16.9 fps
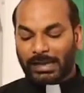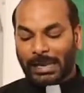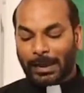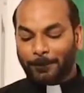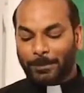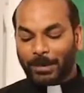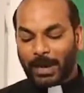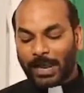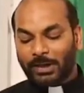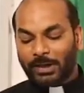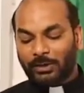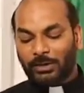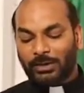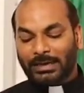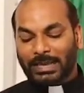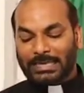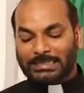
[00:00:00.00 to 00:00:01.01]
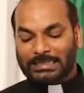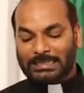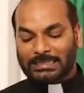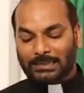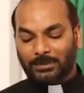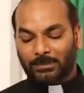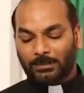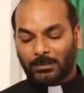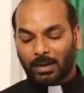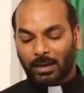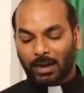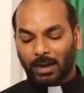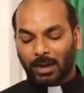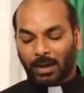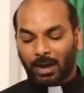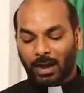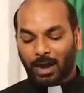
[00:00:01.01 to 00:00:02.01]
a blind to racism
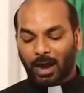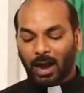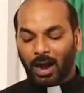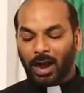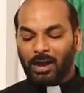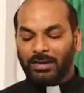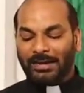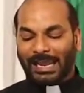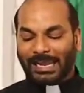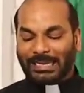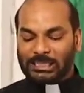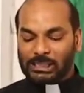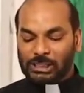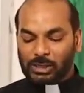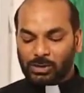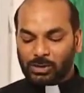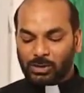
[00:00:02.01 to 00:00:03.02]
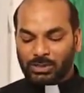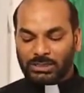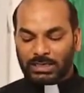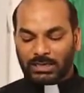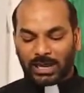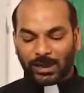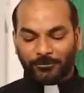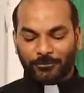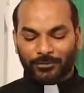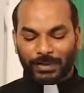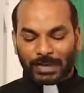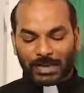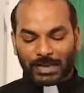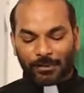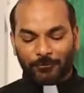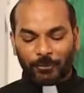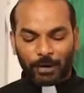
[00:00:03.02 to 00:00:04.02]
or exclusion of
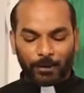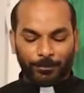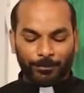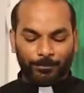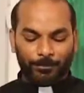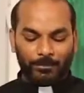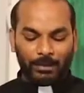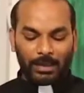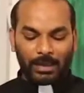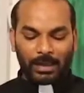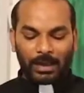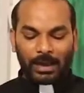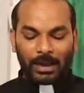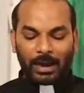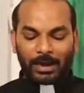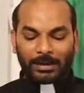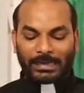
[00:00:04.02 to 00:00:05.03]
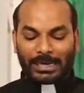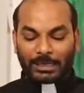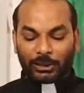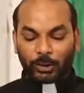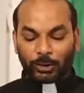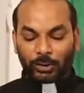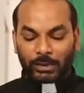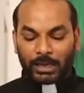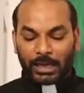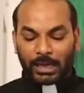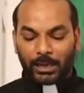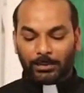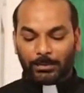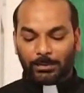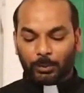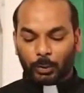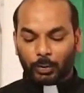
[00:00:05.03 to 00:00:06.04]
any form, and yet to
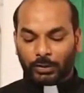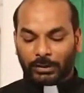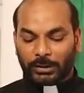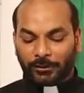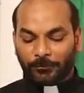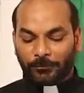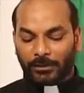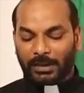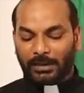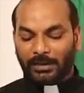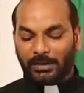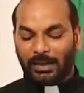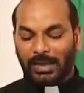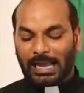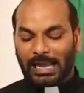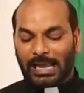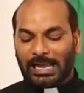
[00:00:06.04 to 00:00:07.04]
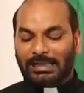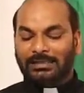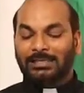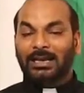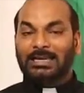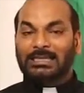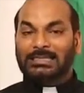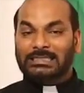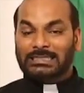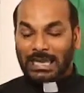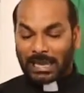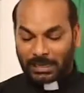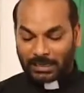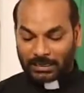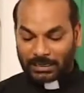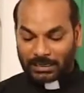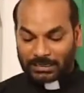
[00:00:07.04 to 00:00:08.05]
claim to defend the
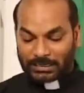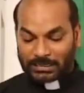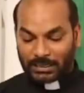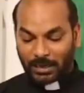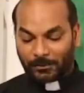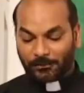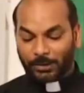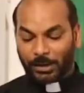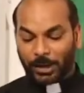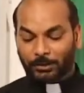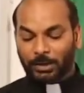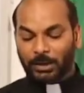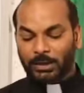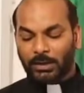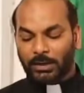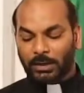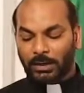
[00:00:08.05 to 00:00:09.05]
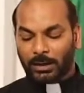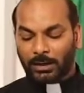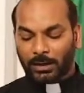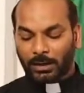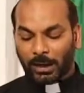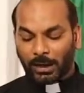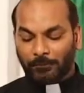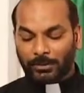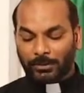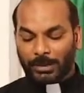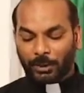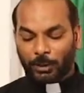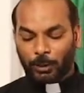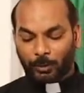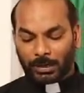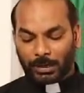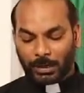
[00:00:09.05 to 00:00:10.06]
sacredness of
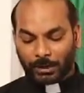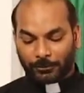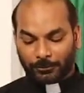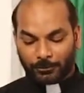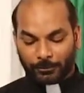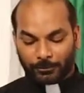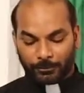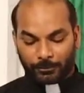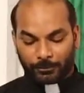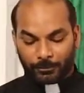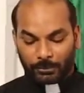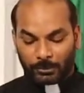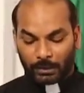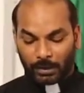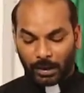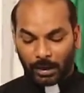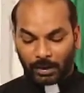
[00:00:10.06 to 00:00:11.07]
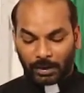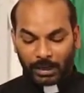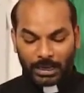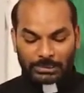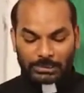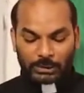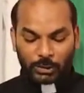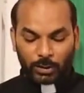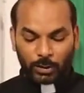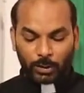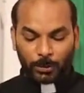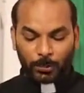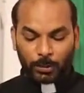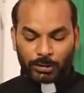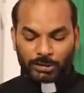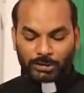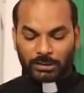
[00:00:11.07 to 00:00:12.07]
every human life. And also
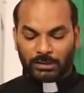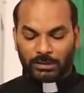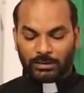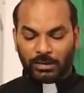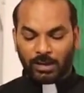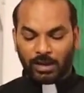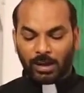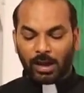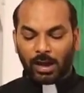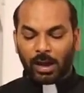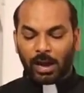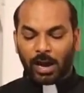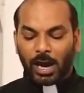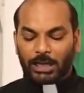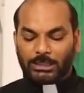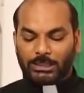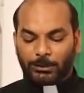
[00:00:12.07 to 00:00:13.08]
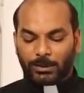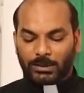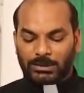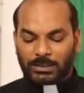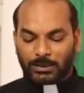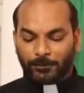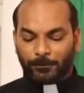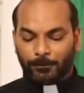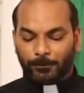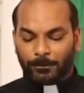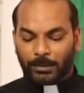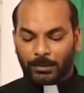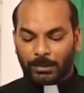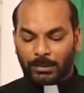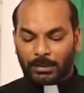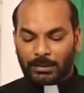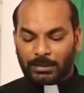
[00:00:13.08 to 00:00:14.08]
Boston Archbishop
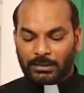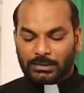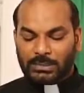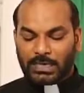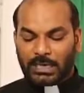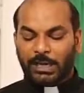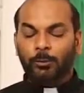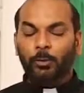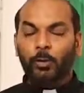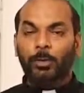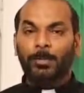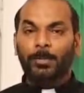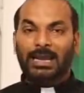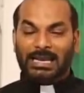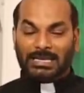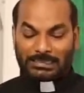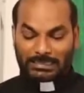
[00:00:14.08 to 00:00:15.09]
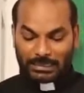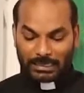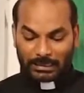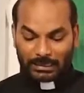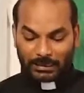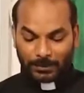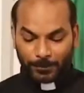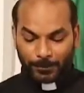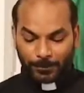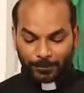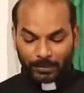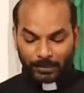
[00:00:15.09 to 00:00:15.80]
Sean O'Malley said,